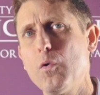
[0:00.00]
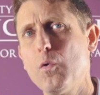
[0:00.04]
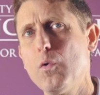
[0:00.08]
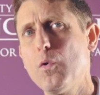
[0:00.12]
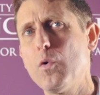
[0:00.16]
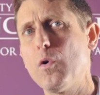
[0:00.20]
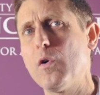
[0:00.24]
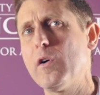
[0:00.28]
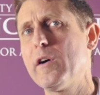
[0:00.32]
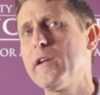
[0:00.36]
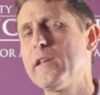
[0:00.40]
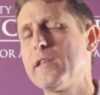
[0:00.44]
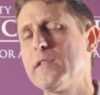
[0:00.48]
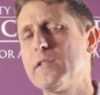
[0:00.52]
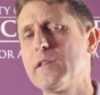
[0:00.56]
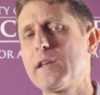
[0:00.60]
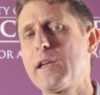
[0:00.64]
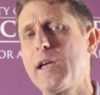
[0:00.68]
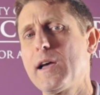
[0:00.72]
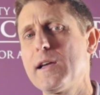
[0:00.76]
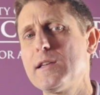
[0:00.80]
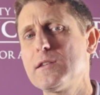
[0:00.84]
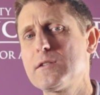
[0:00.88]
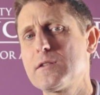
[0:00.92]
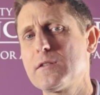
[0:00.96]
or in the
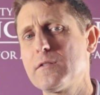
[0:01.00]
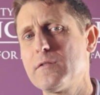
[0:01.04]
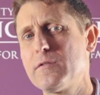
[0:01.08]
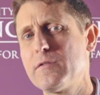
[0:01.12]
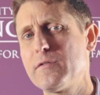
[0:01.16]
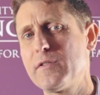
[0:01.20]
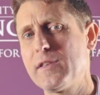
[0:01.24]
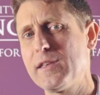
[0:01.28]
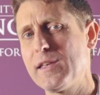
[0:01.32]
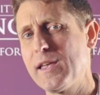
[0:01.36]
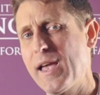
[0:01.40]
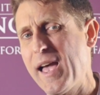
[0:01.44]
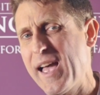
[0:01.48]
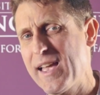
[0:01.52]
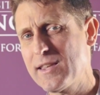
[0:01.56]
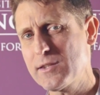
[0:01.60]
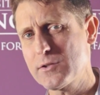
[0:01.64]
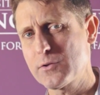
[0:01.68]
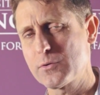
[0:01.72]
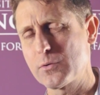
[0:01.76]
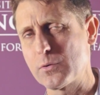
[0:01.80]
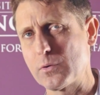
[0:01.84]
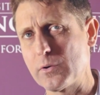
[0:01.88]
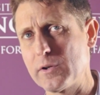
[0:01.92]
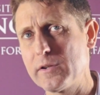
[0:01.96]
case of the
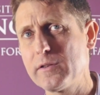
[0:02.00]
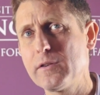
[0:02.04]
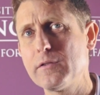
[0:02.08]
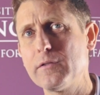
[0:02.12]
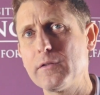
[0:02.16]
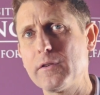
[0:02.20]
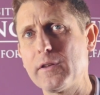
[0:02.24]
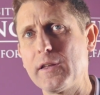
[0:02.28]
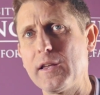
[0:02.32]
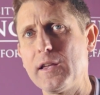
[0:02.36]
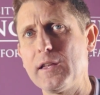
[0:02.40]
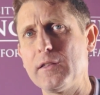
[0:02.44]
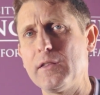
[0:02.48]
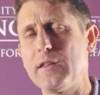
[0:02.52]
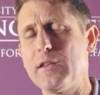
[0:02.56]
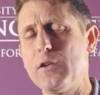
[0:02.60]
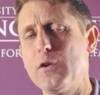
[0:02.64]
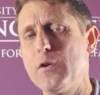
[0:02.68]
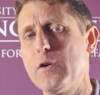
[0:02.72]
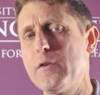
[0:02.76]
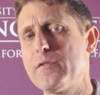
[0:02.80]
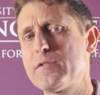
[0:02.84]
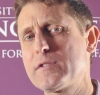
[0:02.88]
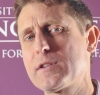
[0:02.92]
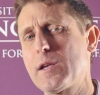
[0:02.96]
asteroid that hit the
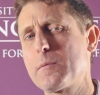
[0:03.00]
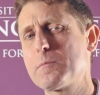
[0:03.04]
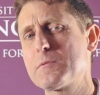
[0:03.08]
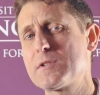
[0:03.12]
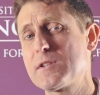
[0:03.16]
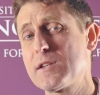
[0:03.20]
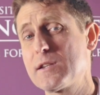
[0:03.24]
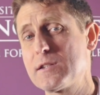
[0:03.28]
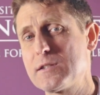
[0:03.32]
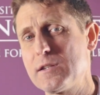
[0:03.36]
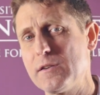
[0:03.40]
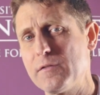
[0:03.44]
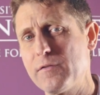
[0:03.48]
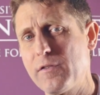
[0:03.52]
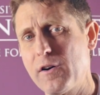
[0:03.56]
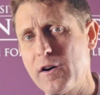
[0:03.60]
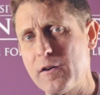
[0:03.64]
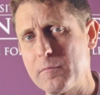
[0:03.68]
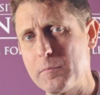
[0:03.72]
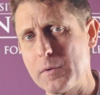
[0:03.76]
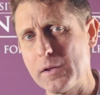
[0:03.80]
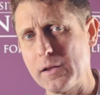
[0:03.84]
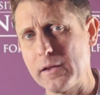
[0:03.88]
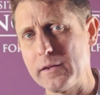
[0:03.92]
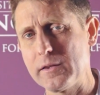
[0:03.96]
Earth some
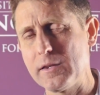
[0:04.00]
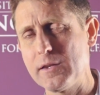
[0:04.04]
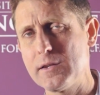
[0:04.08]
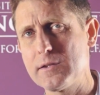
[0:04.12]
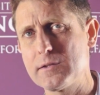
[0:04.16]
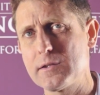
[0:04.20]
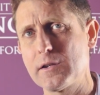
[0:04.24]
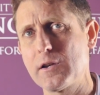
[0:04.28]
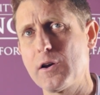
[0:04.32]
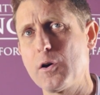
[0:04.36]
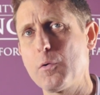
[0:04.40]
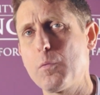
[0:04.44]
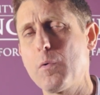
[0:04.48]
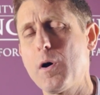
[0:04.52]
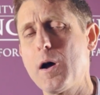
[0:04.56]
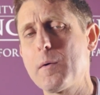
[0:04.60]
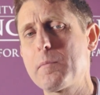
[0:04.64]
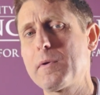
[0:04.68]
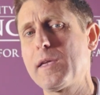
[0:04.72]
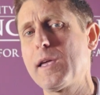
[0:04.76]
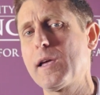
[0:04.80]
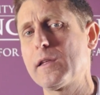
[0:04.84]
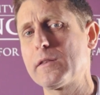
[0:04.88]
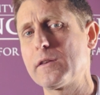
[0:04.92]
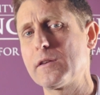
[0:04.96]
sixty-five million years ago,
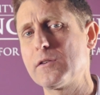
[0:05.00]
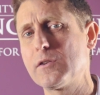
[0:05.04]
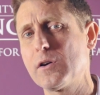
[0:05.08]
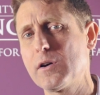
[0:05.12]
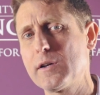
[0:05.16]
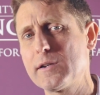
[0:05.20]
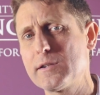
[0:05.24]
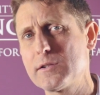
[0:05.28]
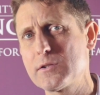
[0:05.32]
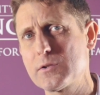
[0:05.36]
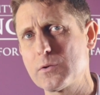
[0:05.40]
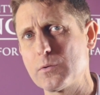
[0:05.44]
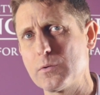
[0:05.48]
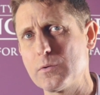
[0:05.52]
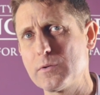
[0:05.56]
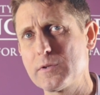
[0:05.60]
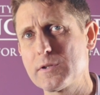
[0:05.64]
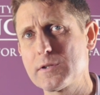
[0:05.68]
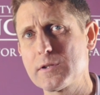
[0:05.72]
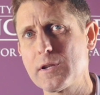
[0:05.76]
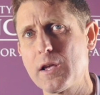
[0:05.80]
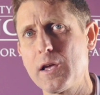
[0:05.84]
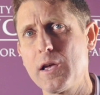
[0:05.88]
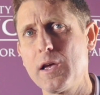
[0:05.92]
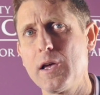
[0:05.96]
wiping out the
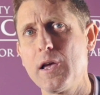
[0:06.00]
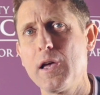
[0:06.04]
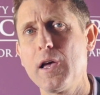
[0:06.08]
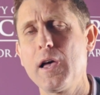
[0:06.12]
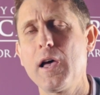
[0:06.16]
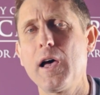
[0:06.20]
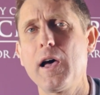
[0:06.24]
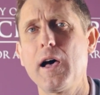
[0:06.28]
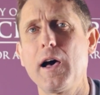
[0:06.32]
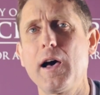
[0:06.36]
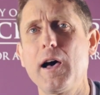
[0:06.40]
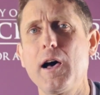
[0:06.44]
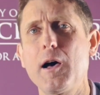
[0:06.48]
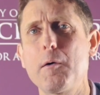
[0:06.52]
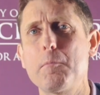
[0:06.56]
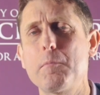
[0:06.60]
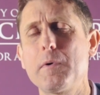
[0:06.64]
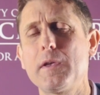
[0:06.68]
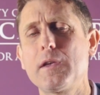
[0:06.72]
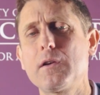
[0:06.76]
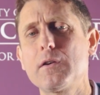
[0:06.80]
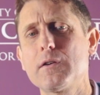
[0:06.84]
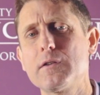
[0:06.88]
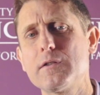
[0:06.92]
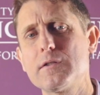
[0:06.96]
dinosaurs uh,
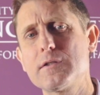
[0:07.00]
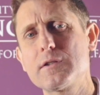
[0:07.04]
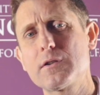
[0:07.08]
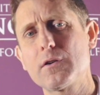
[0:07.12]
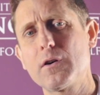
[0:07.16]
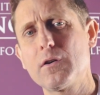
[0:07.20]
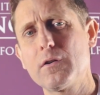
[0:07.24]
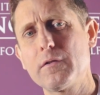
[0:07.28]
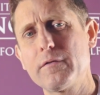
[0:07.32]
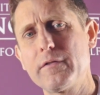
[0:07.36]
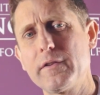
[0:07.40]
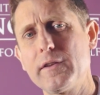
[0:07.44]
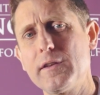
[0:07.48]
because of